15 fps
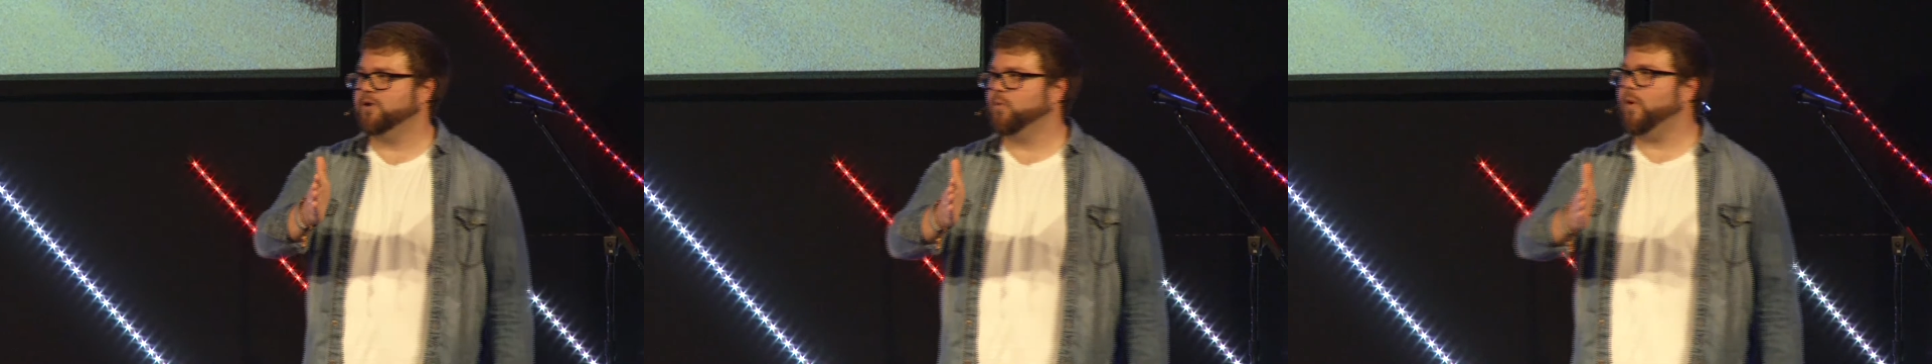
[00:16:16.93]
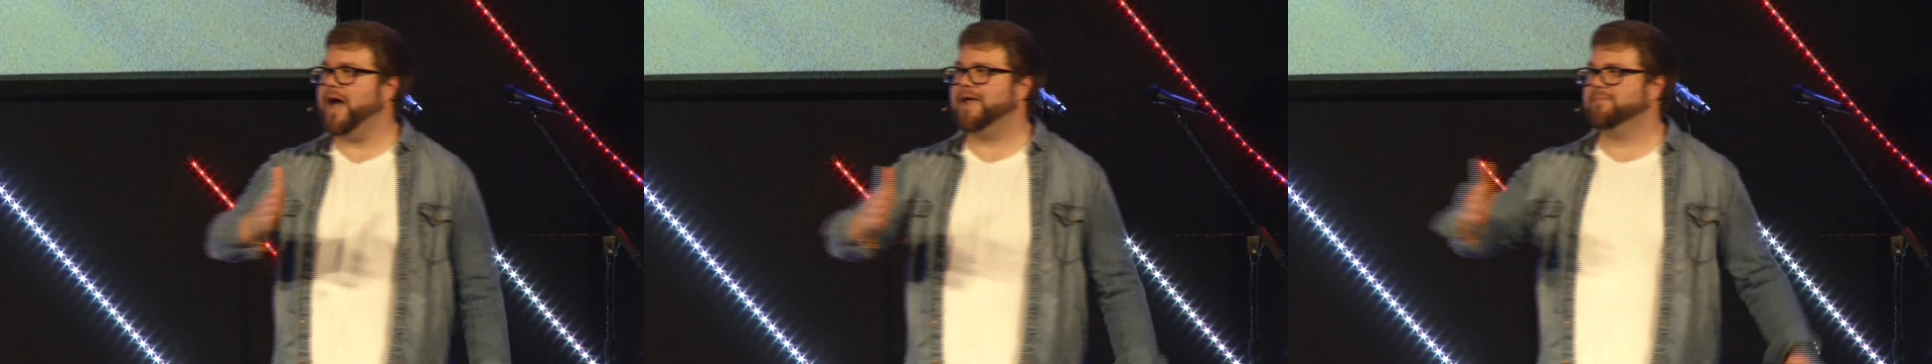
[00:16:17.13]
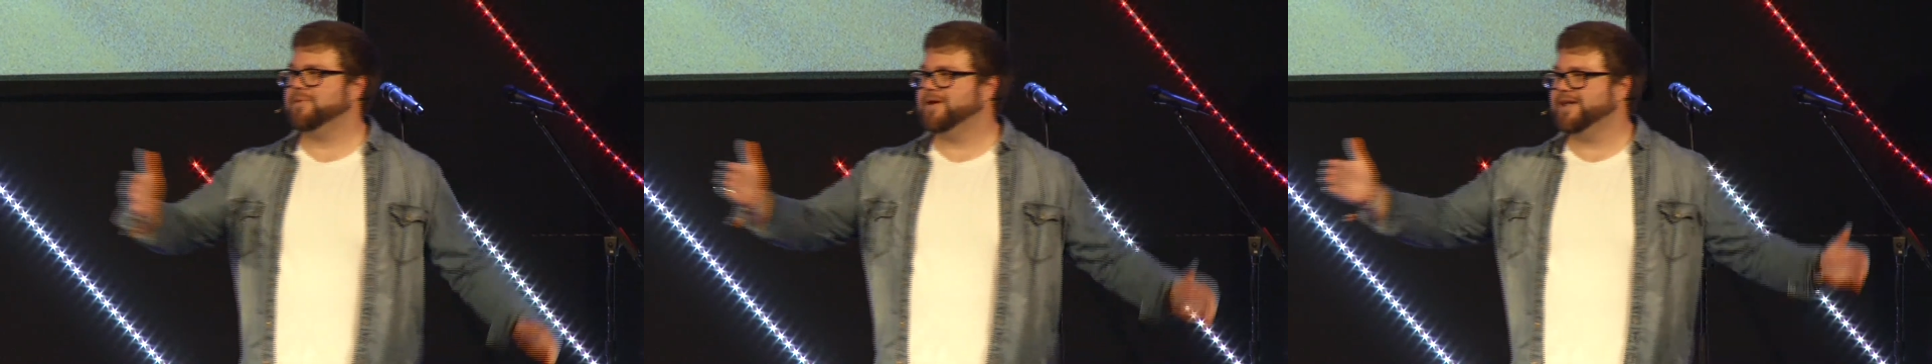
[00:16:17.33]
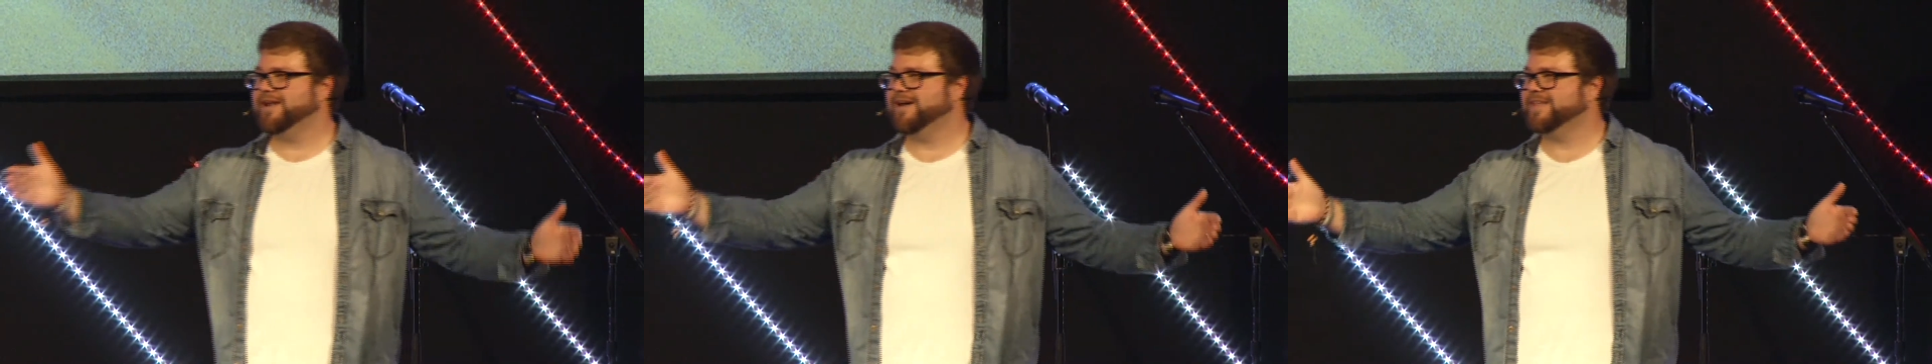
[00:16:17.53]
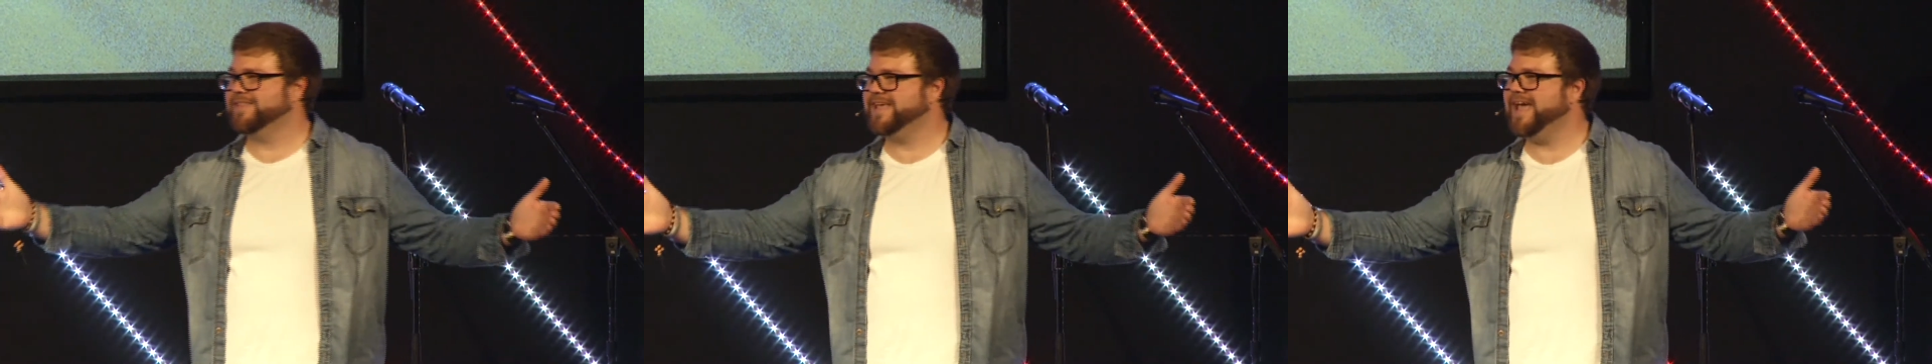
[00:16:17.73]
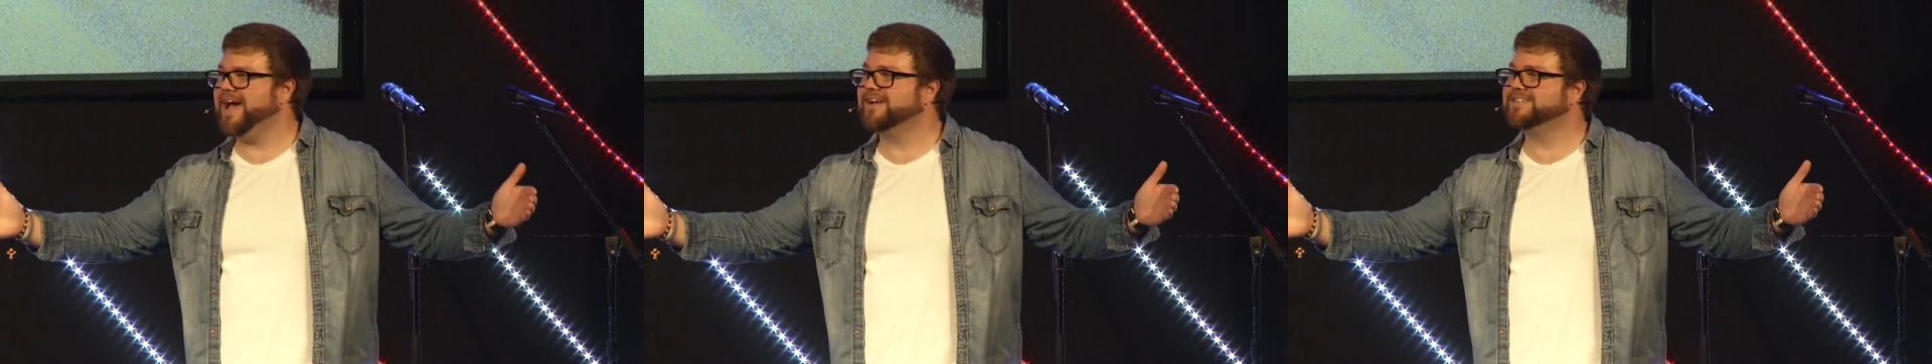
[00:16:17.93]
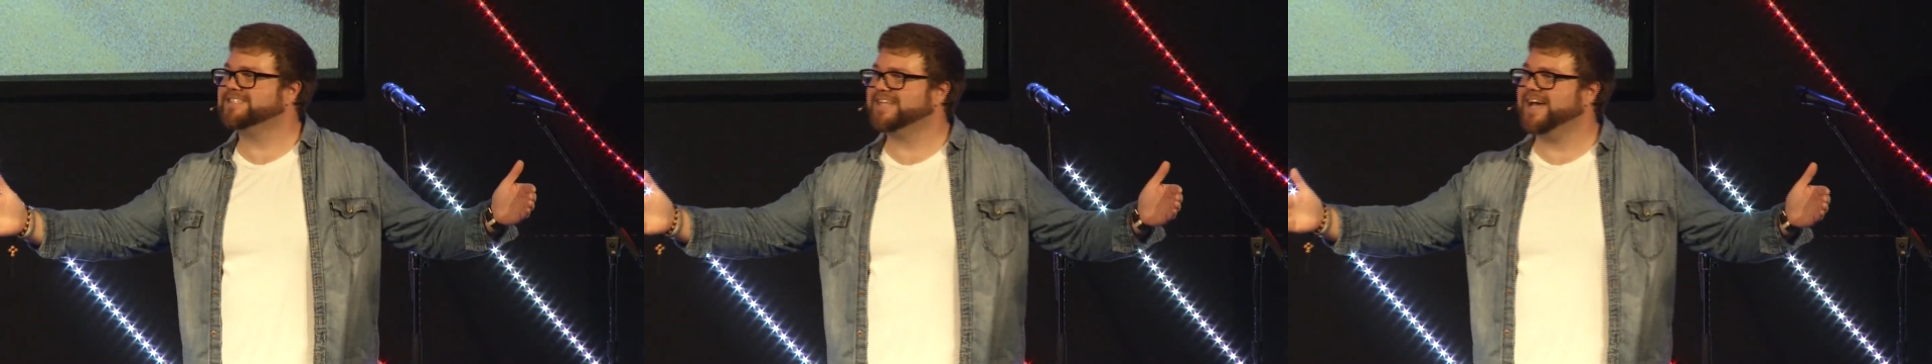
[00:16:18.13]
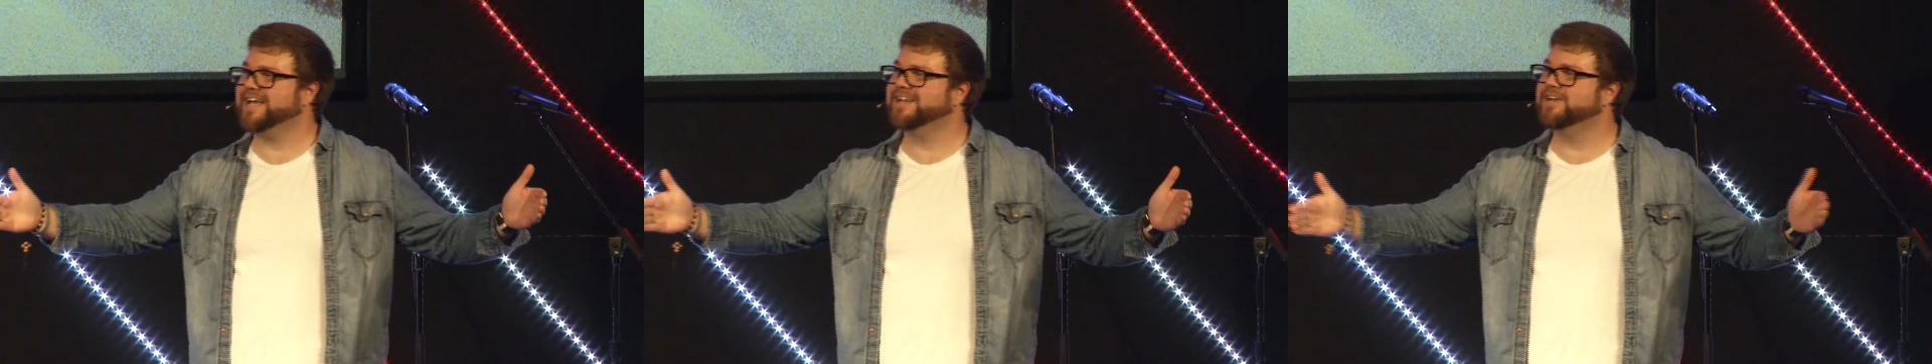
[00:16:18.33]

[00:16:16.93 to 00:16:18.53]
white bread on the outside.